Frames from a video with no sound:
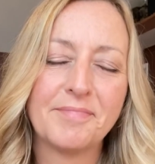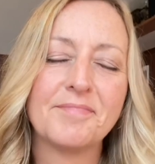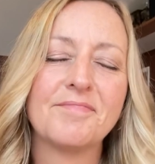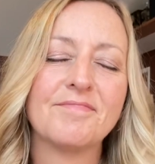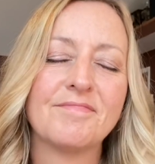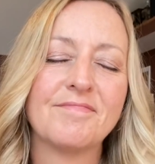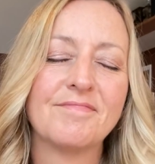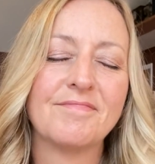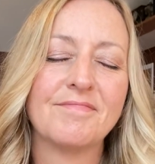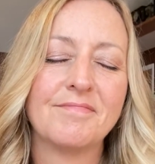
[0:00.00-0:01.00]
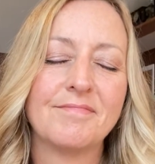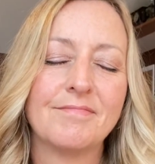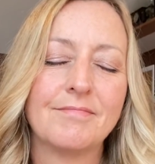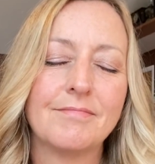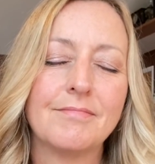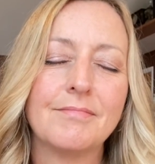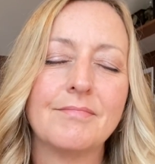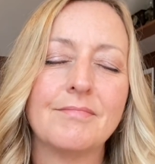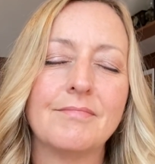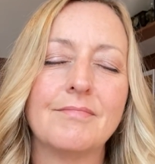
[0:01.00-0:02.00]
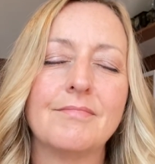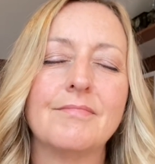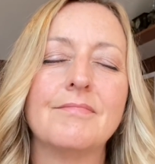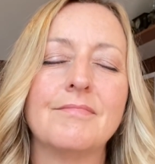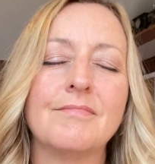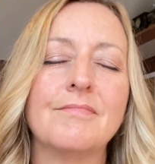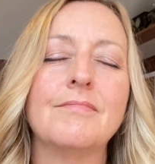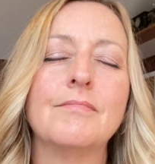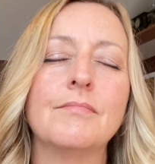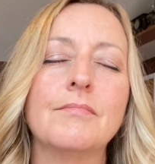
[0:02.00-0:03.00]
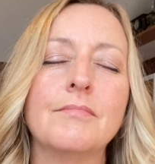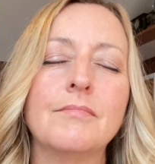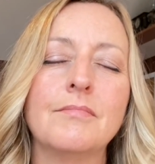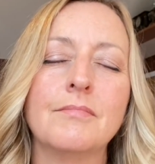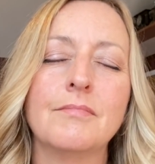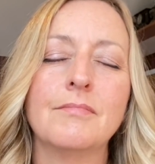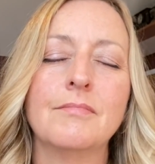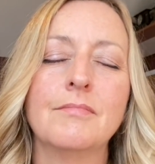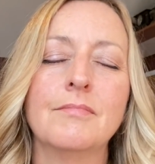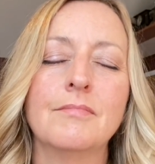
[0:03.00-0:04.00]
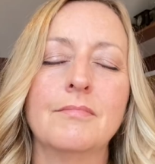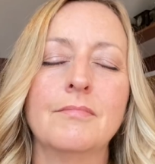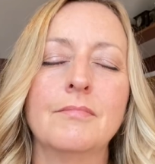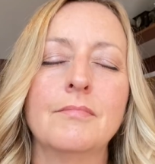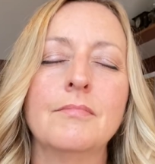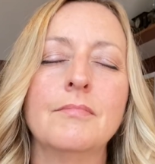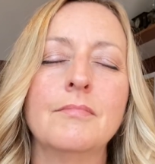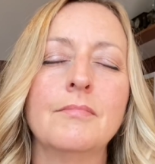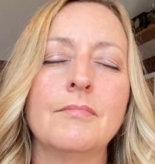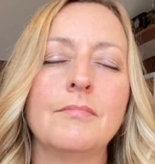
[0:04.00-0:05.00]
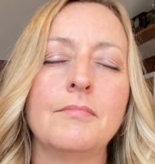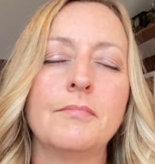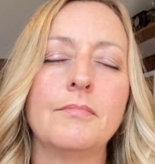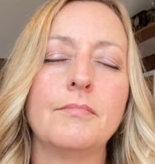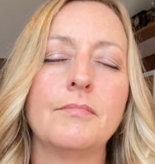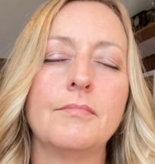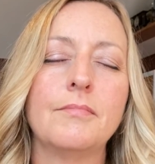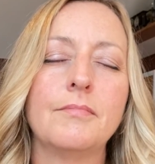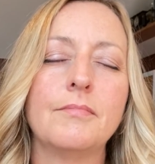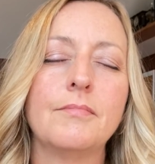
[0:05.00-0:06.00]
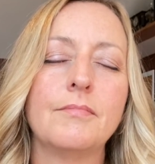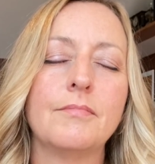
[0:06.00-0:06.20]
(no one is talking)